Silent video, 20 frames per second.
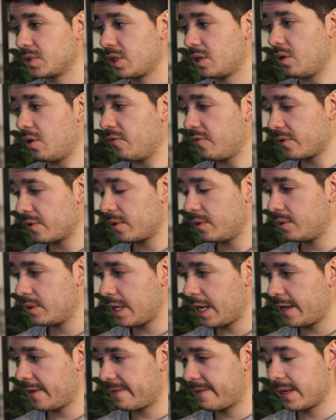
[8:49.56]
overall,
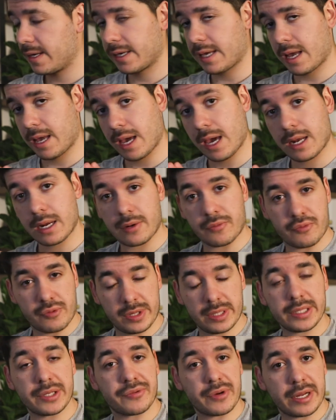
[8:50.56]
I think I had a
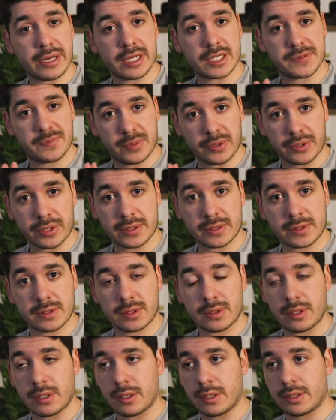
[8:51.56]
really great experience
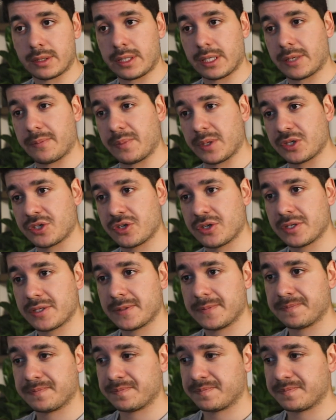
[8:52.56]
taking pictures.